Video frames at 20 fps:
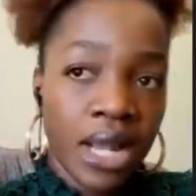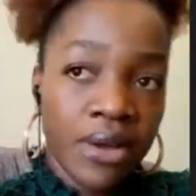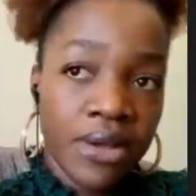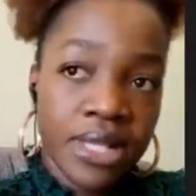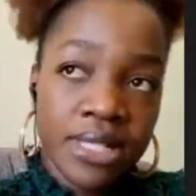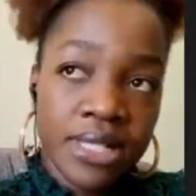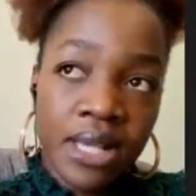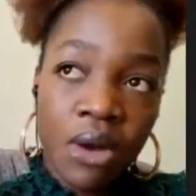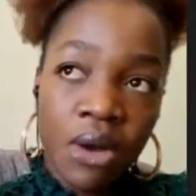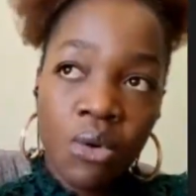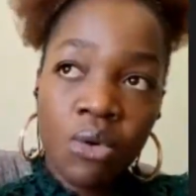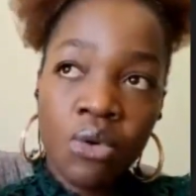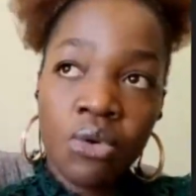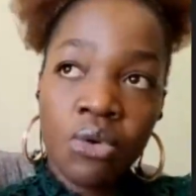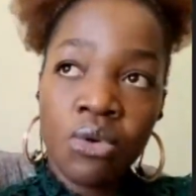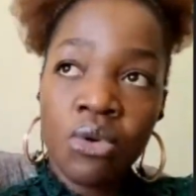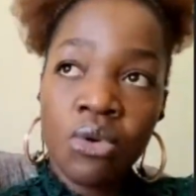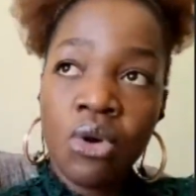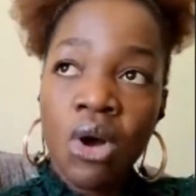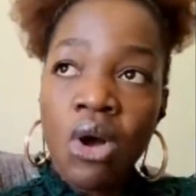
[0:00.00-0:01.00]
mtu anaweza
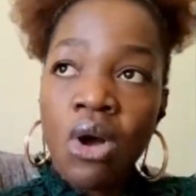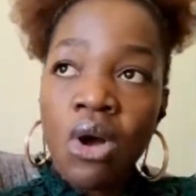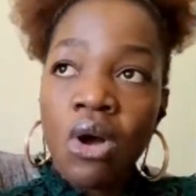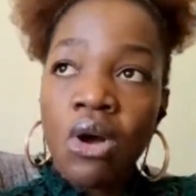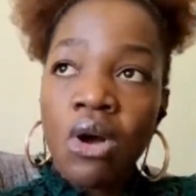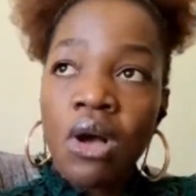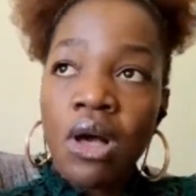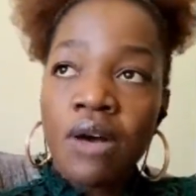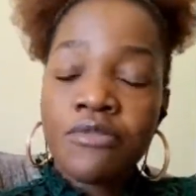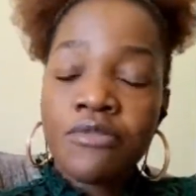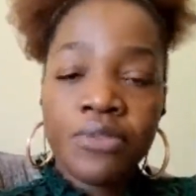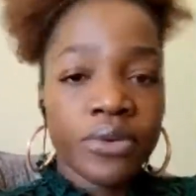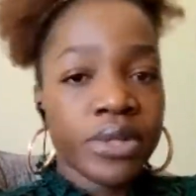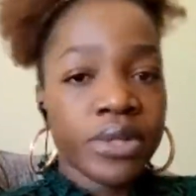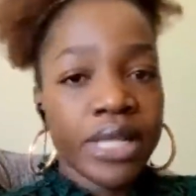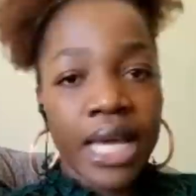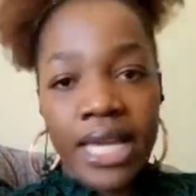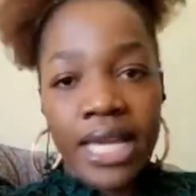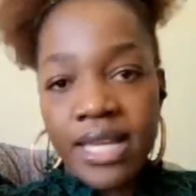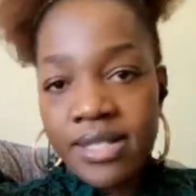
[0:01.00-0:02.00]

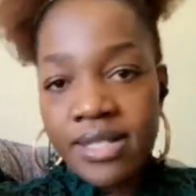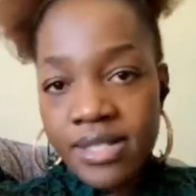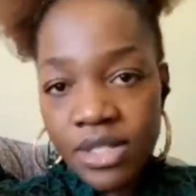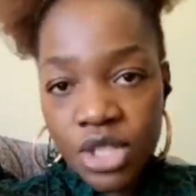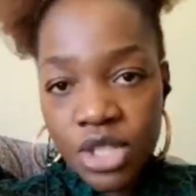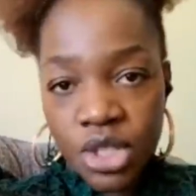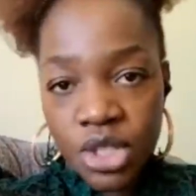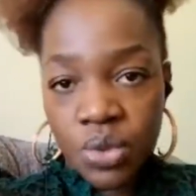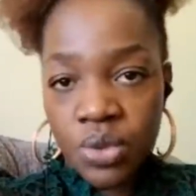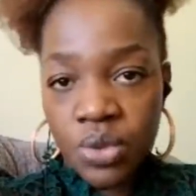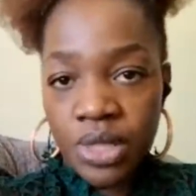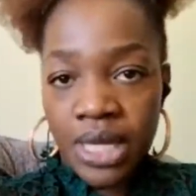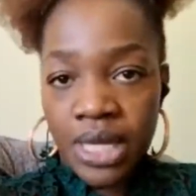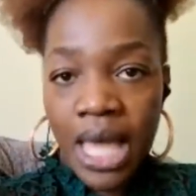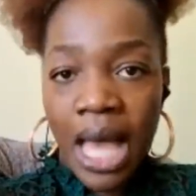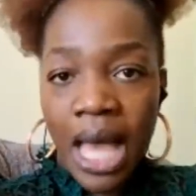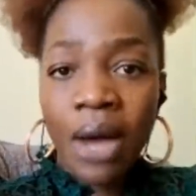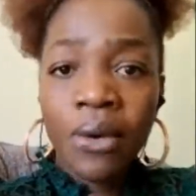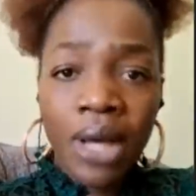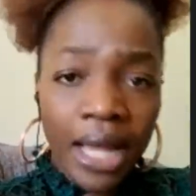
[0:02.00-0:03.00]
kufungulia kesi
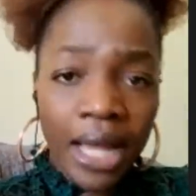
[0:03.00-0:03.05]
shule